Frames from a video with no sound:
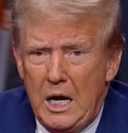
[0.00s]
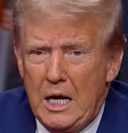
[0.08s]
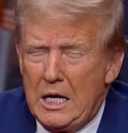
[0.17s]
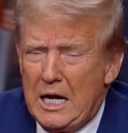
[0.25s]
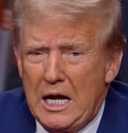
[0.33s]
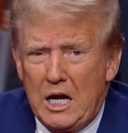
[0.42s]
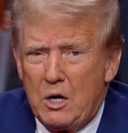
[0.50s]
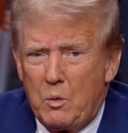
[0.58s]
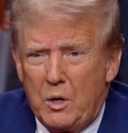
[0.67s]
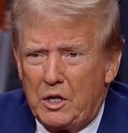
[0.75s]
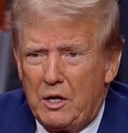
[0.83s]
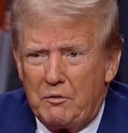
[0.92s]
And now
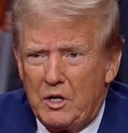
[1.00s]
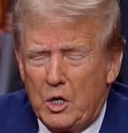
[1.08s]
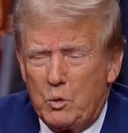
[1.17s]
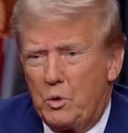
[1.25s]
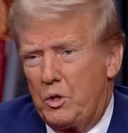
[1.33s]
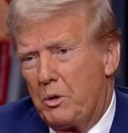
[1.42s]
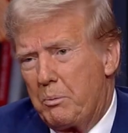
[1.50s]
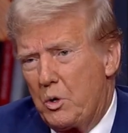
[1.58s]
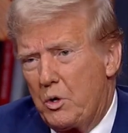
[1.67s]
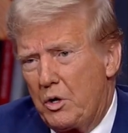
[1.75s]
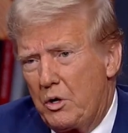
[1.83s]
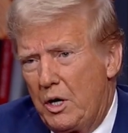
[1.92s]
what they've done with the
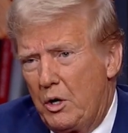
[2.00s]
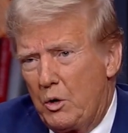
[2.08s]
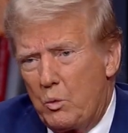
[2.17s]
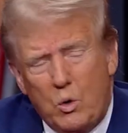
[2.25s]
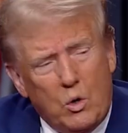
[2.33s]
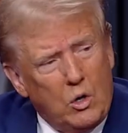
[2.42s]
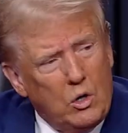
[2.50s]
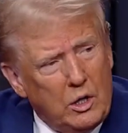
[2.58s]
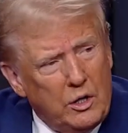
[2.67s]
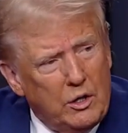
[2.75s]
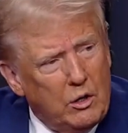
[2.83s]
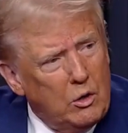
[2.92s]
border and the wall
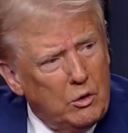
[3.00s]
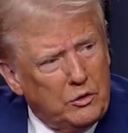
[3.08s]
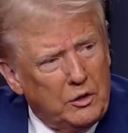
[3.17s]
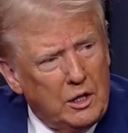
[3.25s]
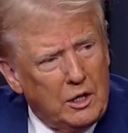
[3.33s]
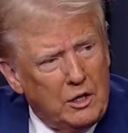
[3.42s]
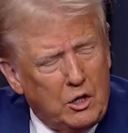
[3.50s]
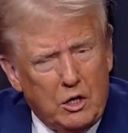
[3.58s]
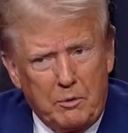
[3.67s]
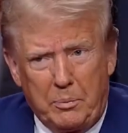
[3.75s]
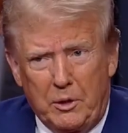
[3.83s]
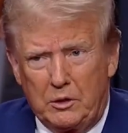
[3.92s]
and the whole thing, they
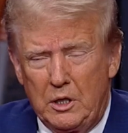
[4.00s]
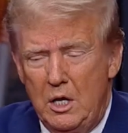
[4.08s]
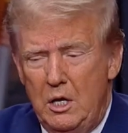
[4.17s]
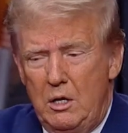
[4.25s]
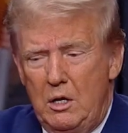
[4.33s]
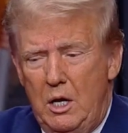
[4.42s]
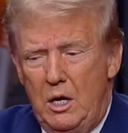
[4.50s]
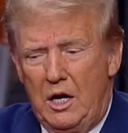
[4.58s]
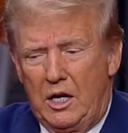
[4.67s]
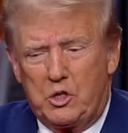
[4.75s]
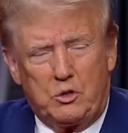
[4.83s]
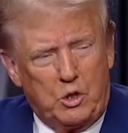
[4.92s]
could have built
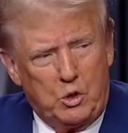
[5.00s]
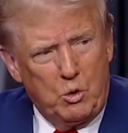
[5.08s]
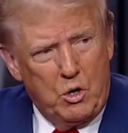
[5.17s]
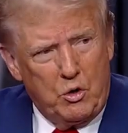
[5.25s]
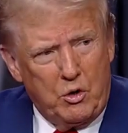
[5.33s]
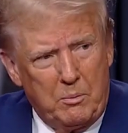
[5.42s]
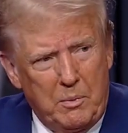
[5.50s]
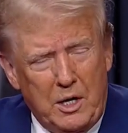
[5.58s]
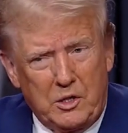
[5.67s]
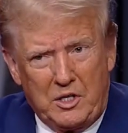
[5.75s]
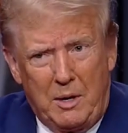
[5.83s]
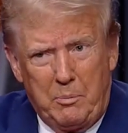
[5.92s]
an extra 200
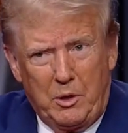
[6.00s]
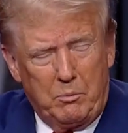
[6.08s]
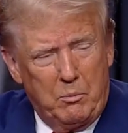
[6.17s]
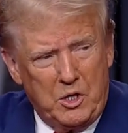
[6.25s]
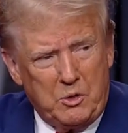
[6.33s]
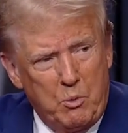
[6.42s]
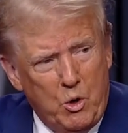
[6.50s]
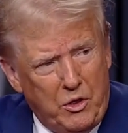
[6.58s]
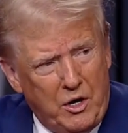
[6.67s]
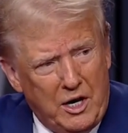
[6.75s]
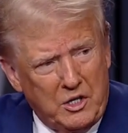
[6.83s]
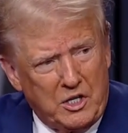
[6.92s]
miles. I built much more
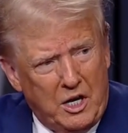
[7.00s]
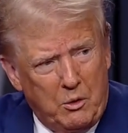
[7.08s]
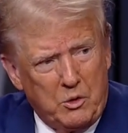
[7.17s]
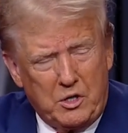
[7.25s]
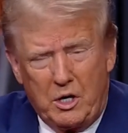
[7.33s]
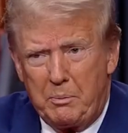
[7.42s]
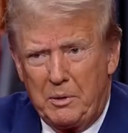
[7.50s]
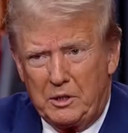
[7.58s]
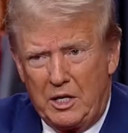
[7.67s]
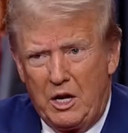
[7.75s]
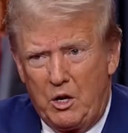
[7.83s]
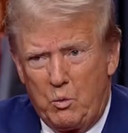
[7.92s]
than I said I was going to
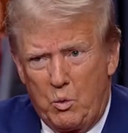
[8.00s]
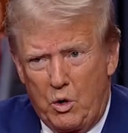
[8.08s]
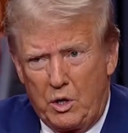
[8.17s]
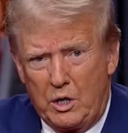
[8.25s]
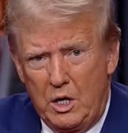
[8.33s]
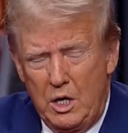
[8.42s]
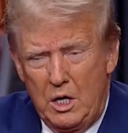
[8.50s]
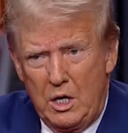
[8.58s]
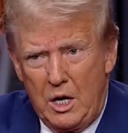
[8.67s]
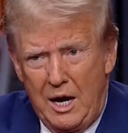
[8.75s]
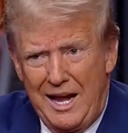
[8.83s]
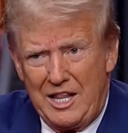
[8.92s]
build, and it worked.
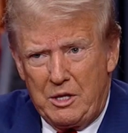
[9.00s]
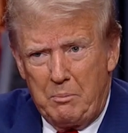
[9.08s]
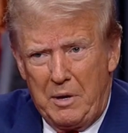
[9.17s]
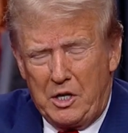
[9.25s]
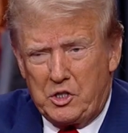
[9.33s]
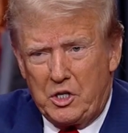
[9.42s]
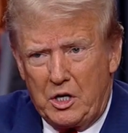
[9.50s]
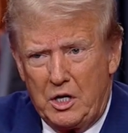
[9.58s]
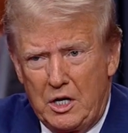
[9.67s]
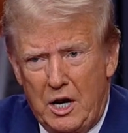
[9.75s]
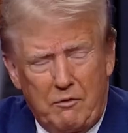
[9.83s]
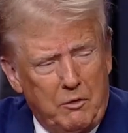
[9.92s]
I had the
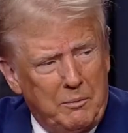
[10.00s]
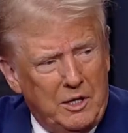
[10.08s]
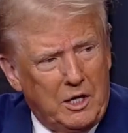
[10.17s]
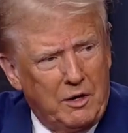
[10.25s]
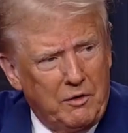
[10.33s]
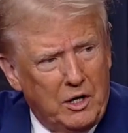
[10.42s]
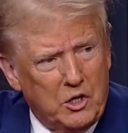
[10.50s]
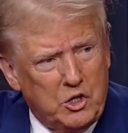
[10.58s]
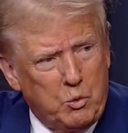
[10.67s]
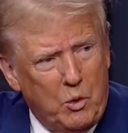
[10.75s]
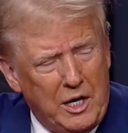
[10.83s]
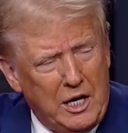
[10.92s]
Mexican government giving us
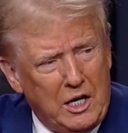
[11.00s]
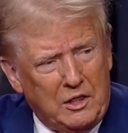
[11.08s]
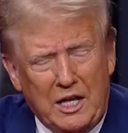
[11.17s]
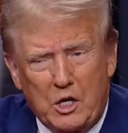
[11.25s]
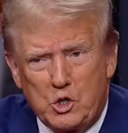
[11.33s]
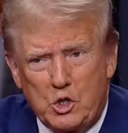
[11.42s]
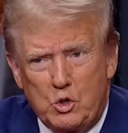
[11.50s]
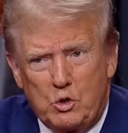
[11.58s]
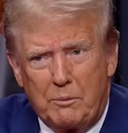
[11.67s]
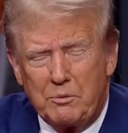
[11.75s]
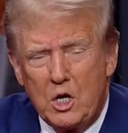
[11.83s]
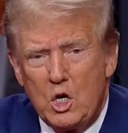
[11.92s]
28,000
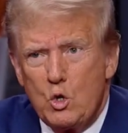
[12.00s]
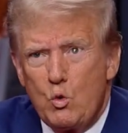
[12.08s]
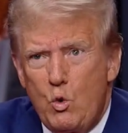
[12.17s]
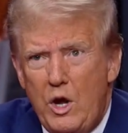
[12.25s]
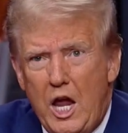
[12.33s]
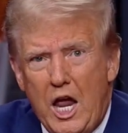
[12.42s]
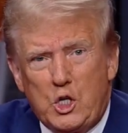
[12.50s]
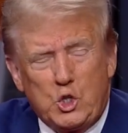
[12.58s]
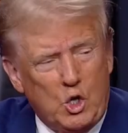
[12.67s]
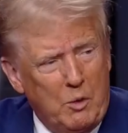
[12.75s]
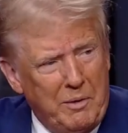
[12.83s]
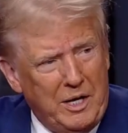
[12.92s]
troops. We had
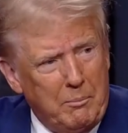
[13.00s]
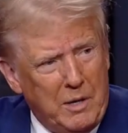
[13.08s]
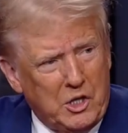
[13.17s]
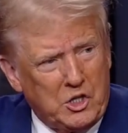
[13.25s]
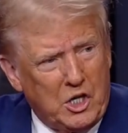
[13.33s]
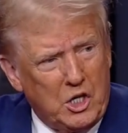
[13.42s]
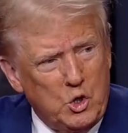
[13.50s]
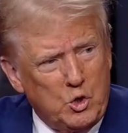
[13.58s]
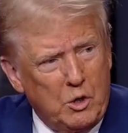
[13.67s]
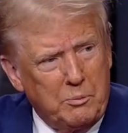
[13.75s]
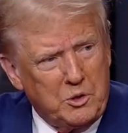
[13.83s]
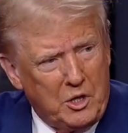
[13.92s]
so many Mexican
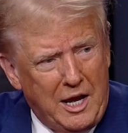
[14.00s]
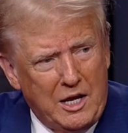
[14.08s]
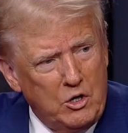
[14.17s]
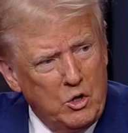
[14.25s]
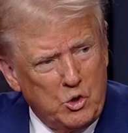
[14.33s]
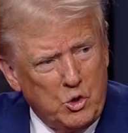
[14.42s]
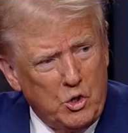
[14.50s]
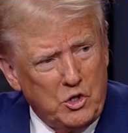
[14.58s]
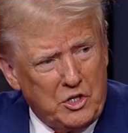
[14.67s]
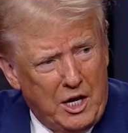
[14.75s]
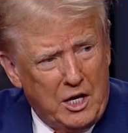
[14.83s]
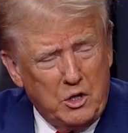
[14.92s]
troops, they had no
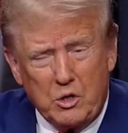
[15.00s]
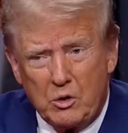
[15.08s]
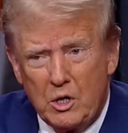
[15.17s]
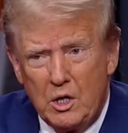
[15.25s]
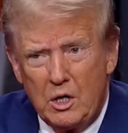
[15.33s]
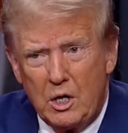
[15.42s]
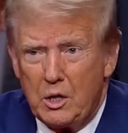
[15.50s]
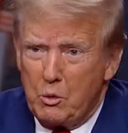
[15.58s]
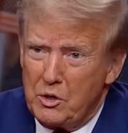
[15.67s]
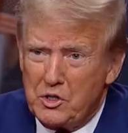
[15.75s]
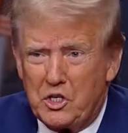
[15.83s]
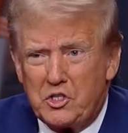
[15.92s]
choice. They had to.
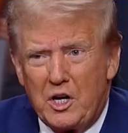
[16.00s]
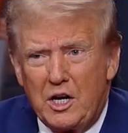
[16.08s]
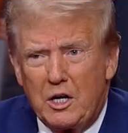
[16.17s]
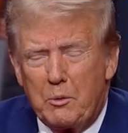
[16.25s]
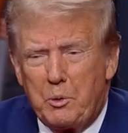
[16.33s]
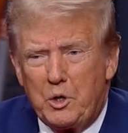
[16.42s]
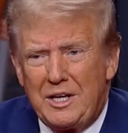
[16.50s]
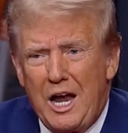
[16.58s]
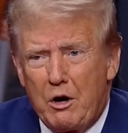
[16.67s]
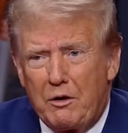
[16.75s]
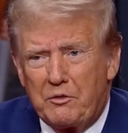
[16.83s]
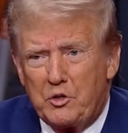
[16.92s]
Otherwise, I said, I'm going to put
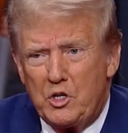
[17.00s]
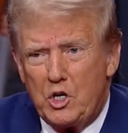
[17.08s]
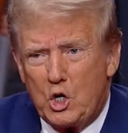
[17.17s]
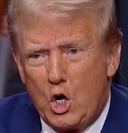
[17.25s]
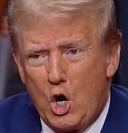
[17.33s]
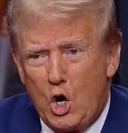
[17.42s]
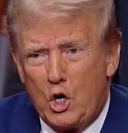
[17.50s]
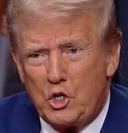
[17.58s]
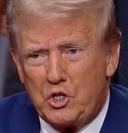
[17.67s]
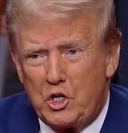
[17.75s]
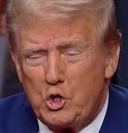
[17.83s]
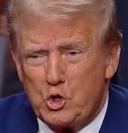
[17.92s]
tariffs on your
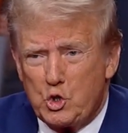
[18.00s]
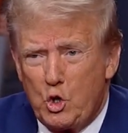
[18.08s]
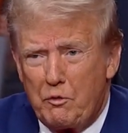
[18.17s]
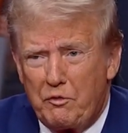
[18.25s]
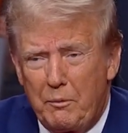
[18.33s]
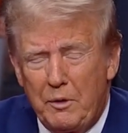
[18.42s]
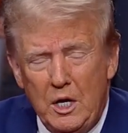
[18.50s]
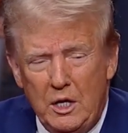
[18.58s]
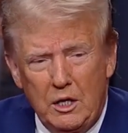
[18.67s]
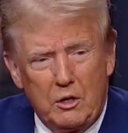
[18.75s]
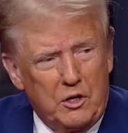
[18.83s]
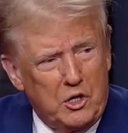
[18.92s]
cars that you stole from.
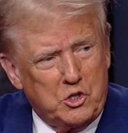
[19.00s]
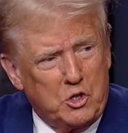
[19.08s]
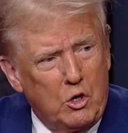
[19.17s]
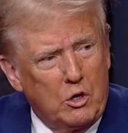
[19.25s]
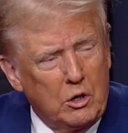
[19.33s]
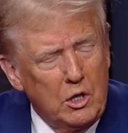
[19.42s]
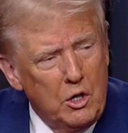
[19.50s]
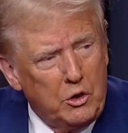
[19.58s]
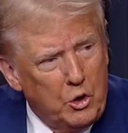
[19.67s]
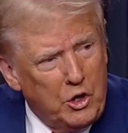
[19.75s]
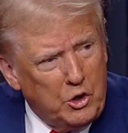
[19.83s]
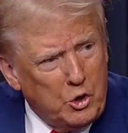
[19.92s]
You know, they stole
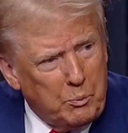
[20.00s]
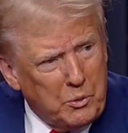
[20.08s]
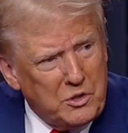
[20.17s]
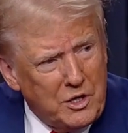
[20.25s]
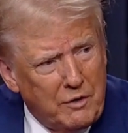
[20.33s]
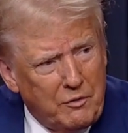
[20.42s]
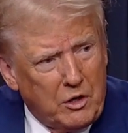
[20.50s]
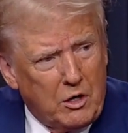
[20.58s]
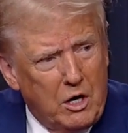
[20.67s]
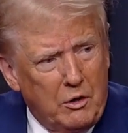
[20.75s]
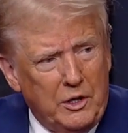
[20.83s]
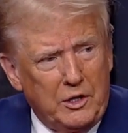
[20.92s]
32% of our car